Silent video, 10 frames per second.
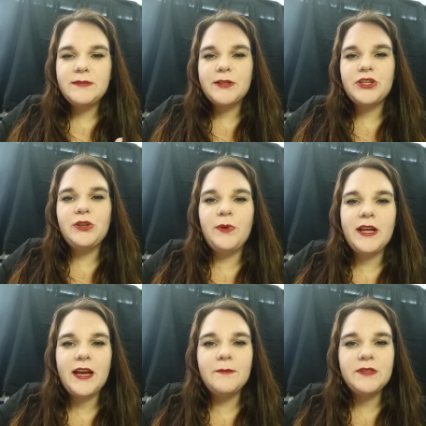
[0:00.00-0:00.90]
especially when
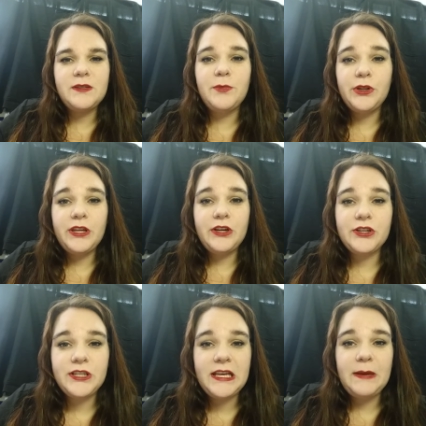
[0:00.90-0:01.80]
it comes to building
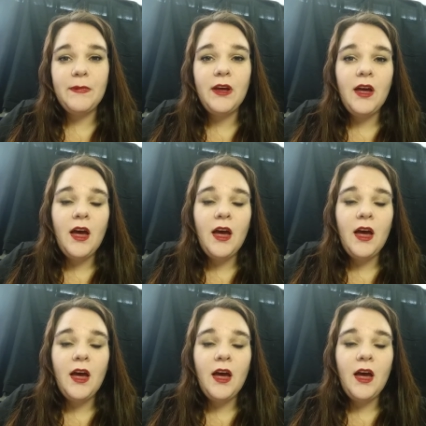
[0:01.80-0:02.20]
your team.